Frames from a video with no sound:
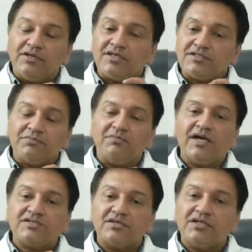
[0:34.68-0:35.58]
Just
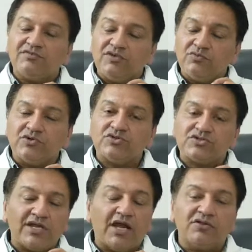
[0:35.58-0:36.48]
imagine if you were to
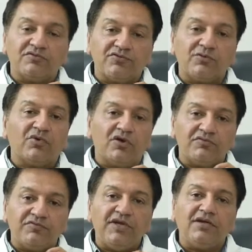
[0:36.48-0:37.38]
stand on a football
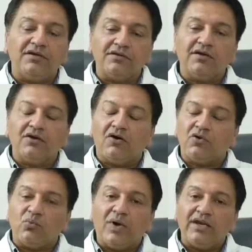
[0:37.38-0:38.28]
field
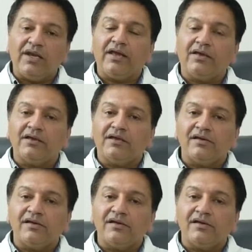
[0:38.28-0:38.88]
on one leg